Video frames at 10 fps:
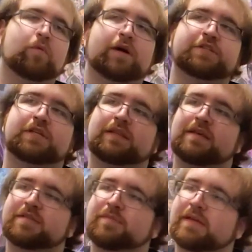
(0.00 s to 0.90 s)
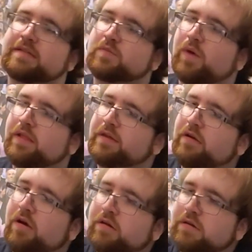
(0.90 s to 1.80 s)
watching this because while
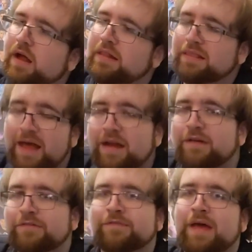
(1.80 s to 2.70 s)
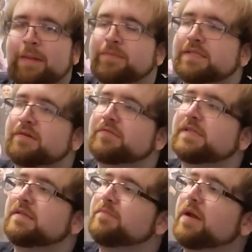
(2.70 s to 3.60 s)
there are a lot of episodes
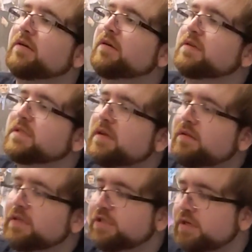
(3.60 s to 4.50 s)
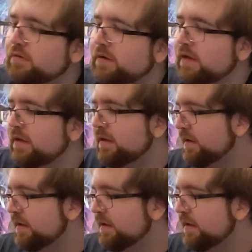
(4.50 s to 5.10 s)
in Better Call Saul that show it,